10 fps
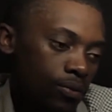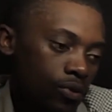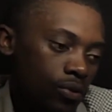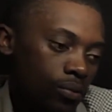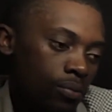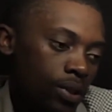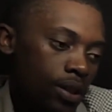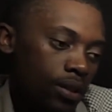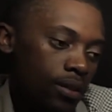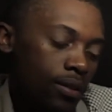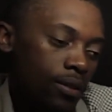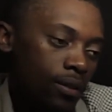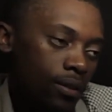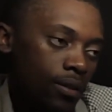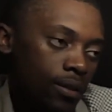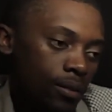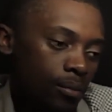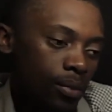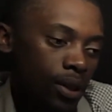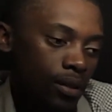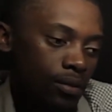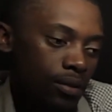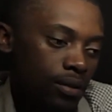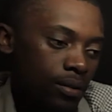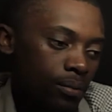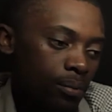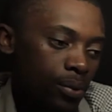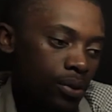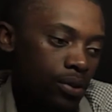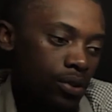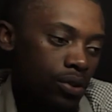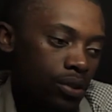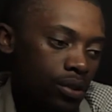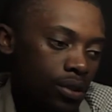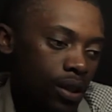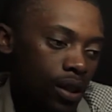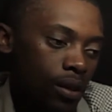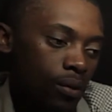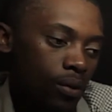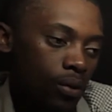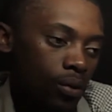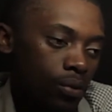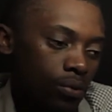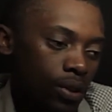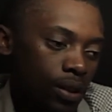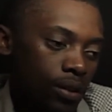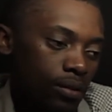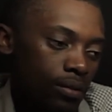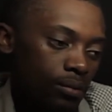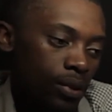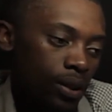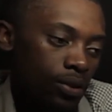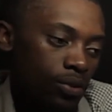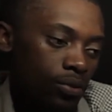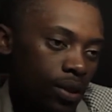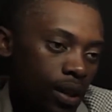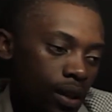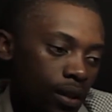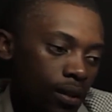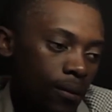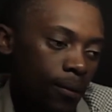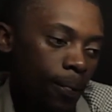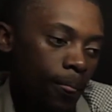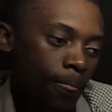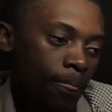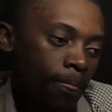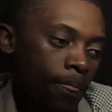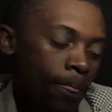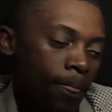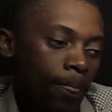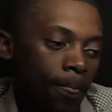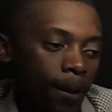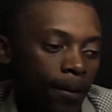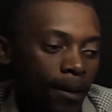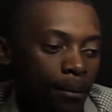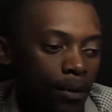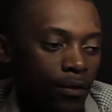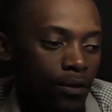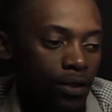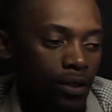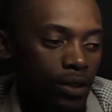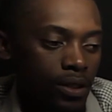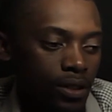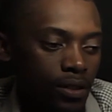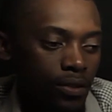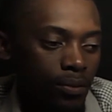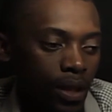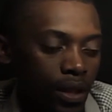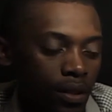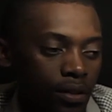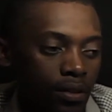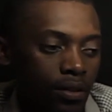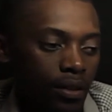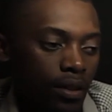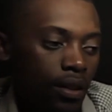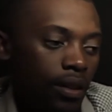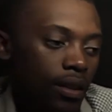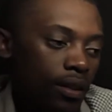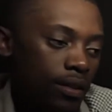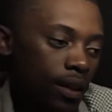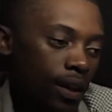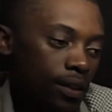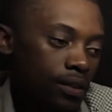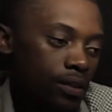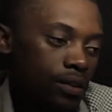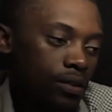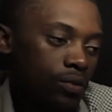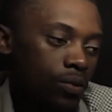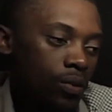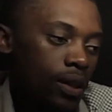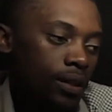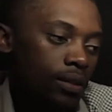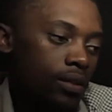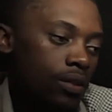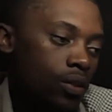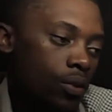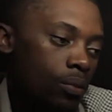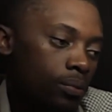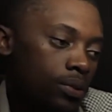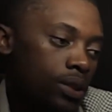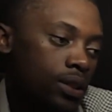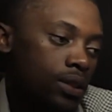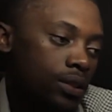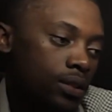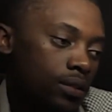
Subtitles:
to B, then back to the position and back to A. The number of oscillations made is actually one complete.